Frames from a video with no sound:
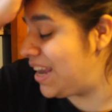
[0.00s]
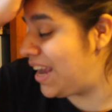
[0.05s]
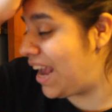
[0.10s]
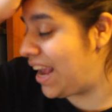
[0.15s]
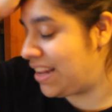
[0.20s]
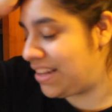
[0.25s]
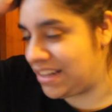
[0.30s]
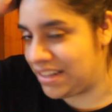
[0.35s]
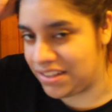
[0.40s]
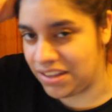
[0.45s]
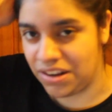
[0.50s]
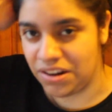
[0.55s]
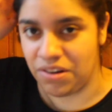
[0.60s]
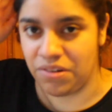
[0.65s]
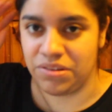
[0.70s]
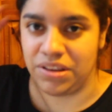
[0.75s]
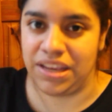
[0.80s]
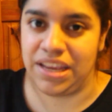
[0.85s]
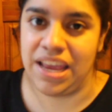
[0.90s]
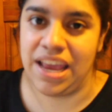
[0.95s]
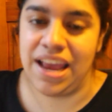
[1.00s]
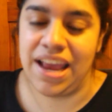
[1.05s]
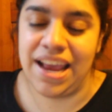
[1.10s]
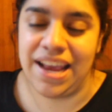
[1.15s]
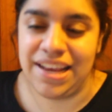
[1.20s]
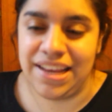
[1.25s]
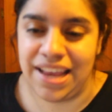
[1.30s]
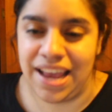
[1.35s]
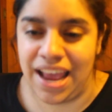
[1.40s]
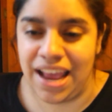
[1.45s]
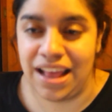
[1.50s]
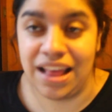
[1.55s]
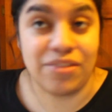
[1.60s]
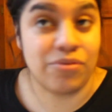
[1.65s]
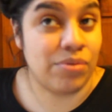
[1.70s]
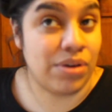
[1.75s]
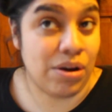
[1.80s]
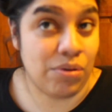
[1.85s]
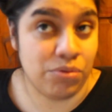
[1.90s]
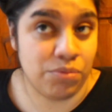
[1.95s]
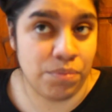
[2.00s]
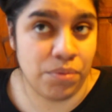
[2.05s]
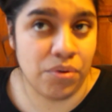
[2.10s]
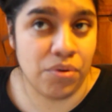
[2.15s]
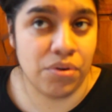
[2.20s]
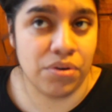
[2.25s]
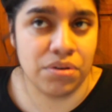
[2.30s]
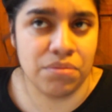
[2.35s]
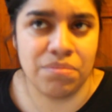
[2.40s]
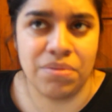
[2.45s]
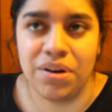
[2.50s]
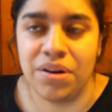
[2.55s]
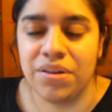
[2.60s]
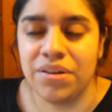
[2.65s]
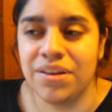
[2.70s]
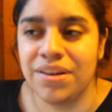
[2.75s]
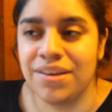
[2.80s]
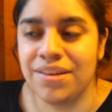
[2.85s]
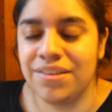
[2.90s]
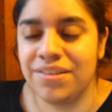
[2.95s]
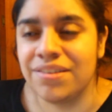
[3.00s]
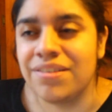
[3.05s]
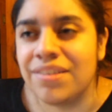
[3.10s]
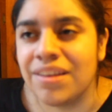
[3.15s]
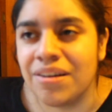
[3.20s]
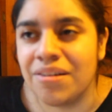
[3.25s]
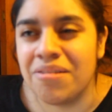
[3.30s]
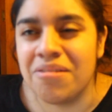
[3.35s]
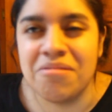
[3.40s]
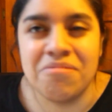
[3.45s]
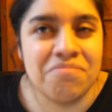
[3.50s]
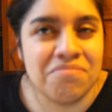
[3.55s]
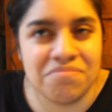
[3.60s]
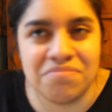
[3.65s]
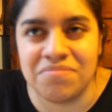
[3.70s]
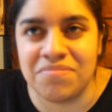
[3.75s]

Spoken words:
80s, you know, the year 88, that's when I was born, but still,